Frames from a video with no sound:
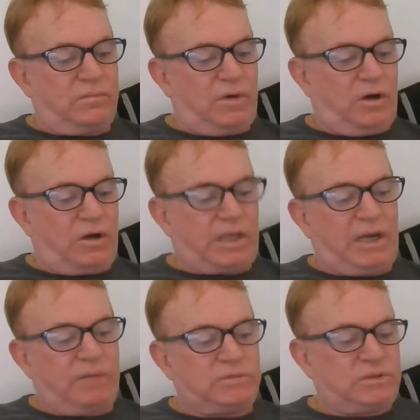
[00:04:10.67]
I
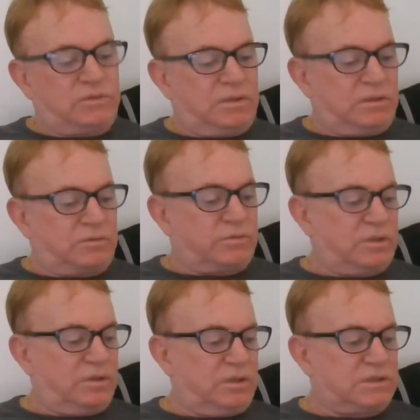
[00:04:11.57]
come to a
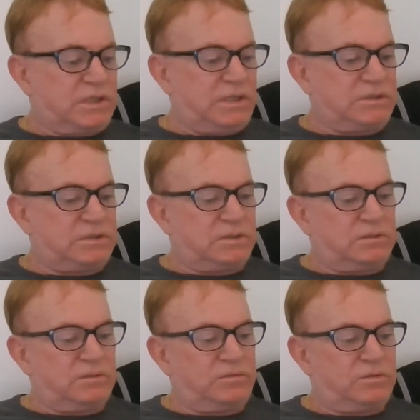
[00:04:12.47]

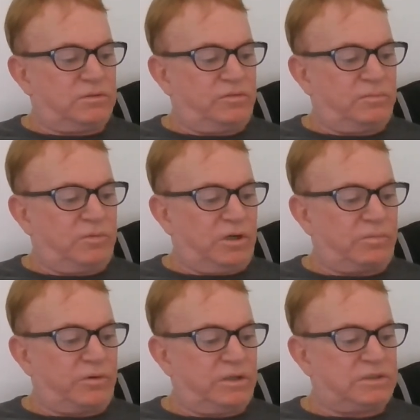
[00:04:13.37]
realization for my
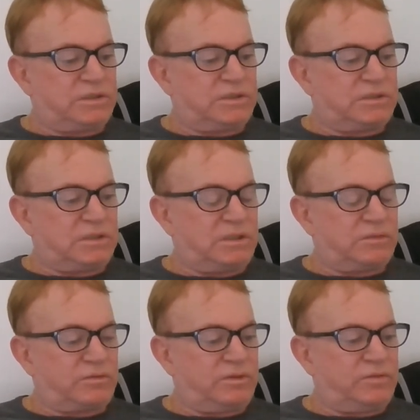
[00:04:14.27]
process to get
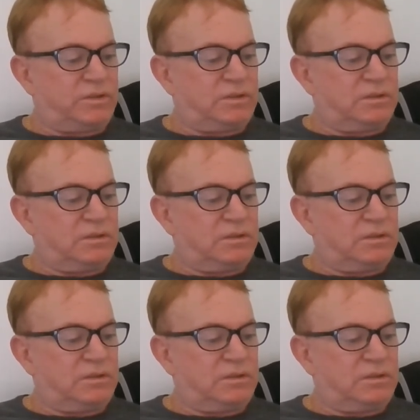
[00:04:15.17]
rid of it.